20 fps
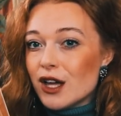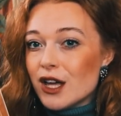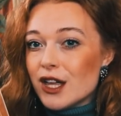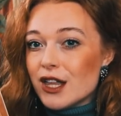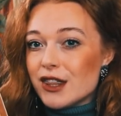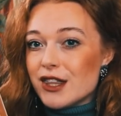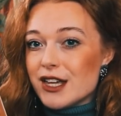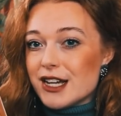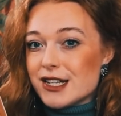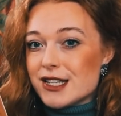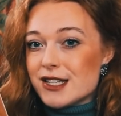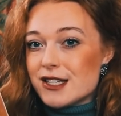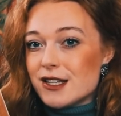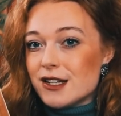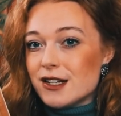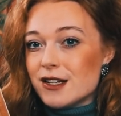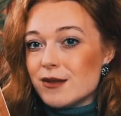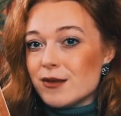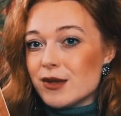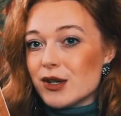this
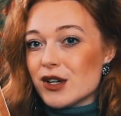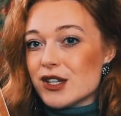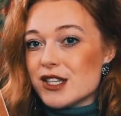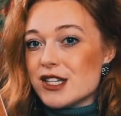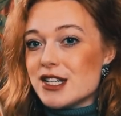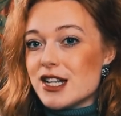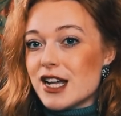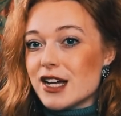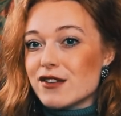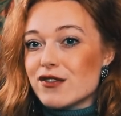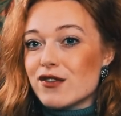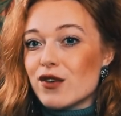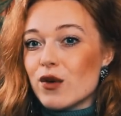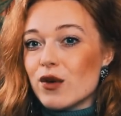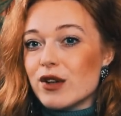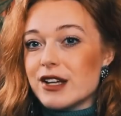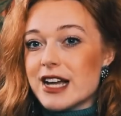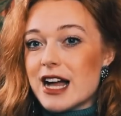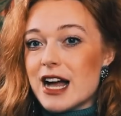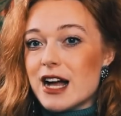because it's like
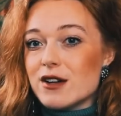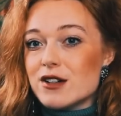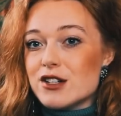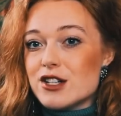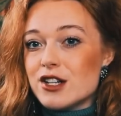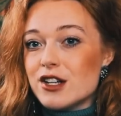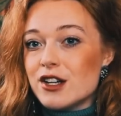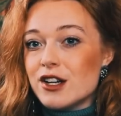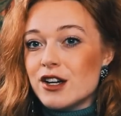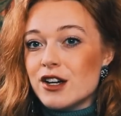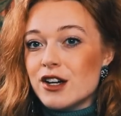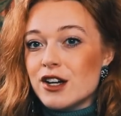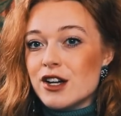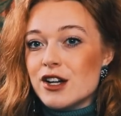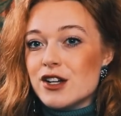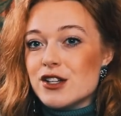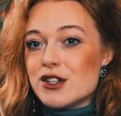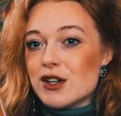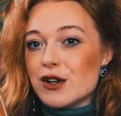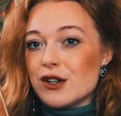falling out.
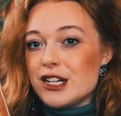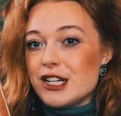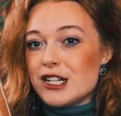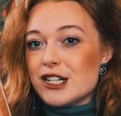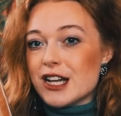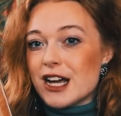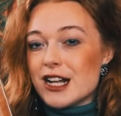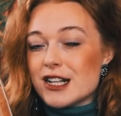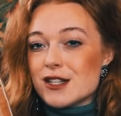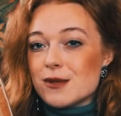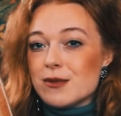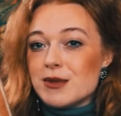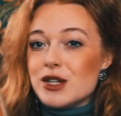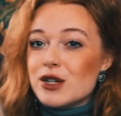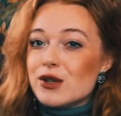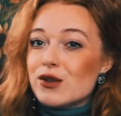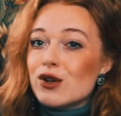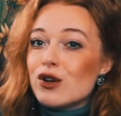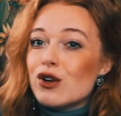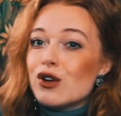So I need to get some
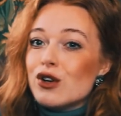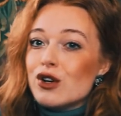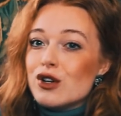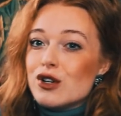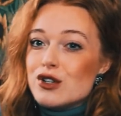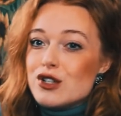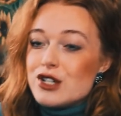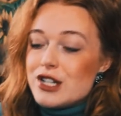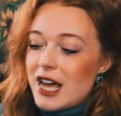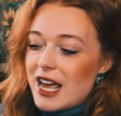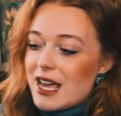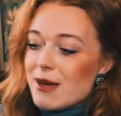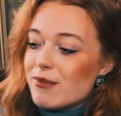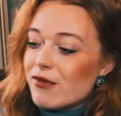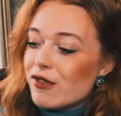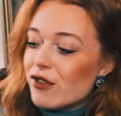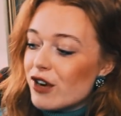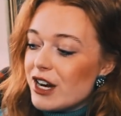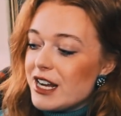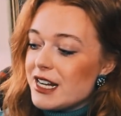new tape
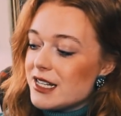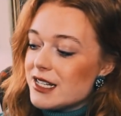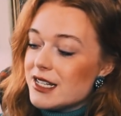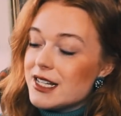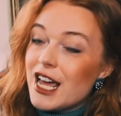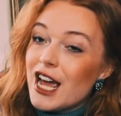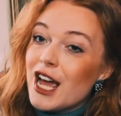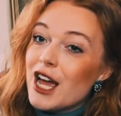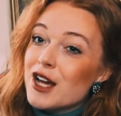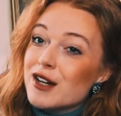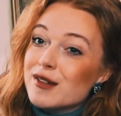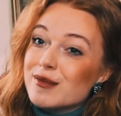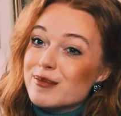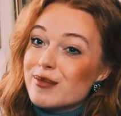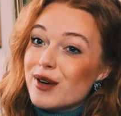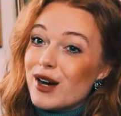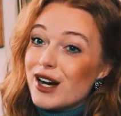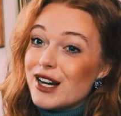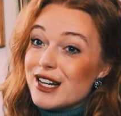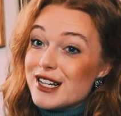for it.
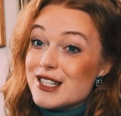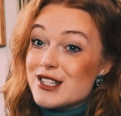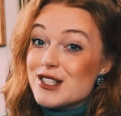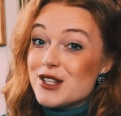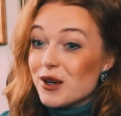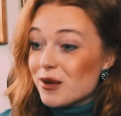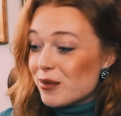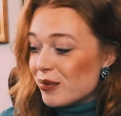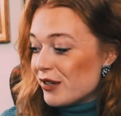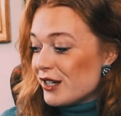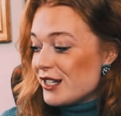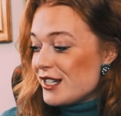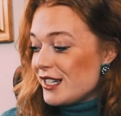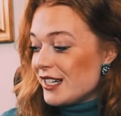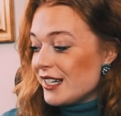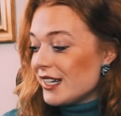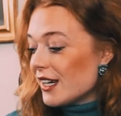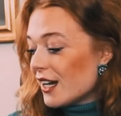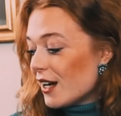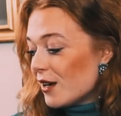But it's so
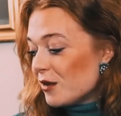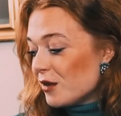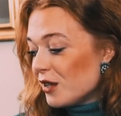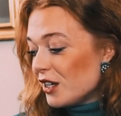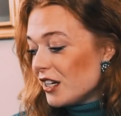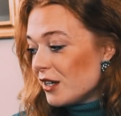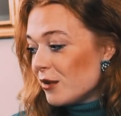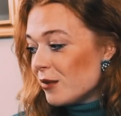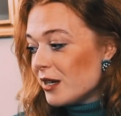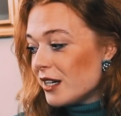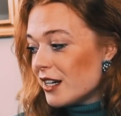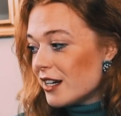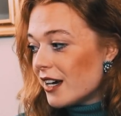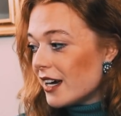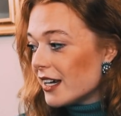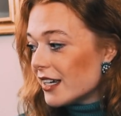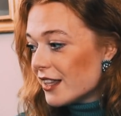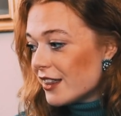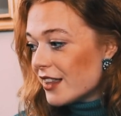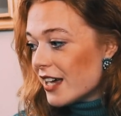pretty. I really, really
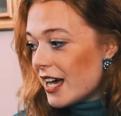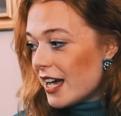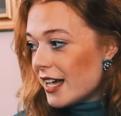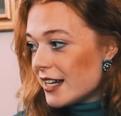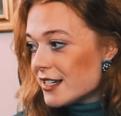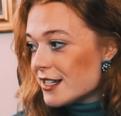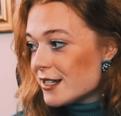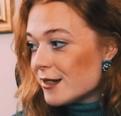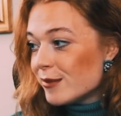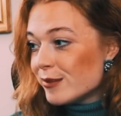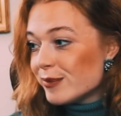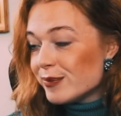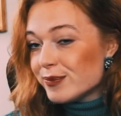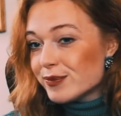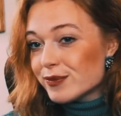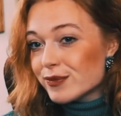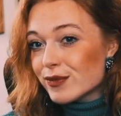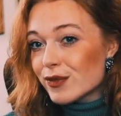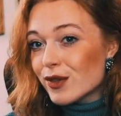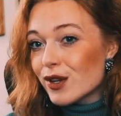like that.
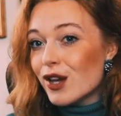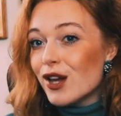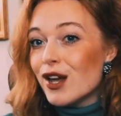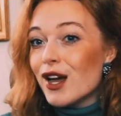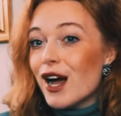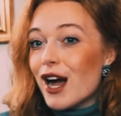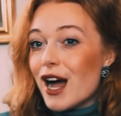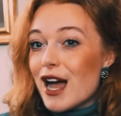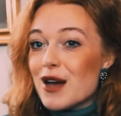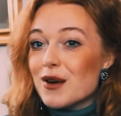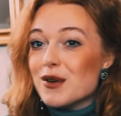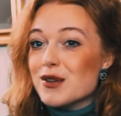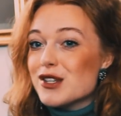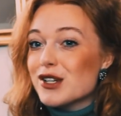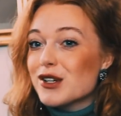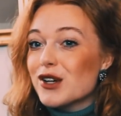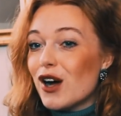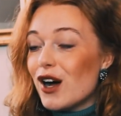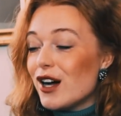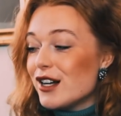I also
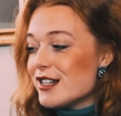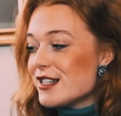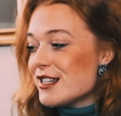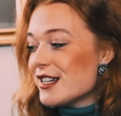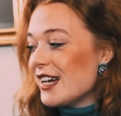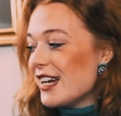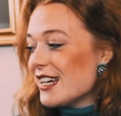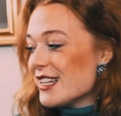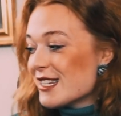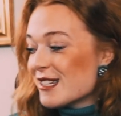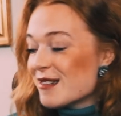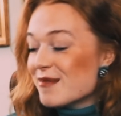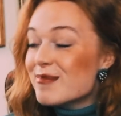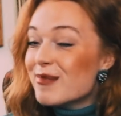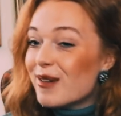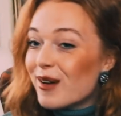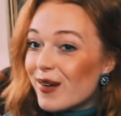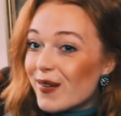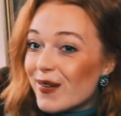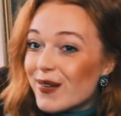got a
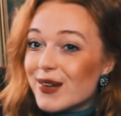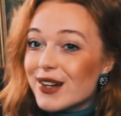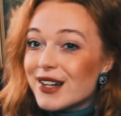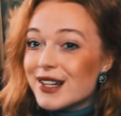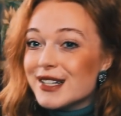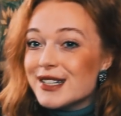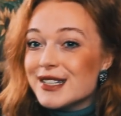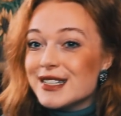small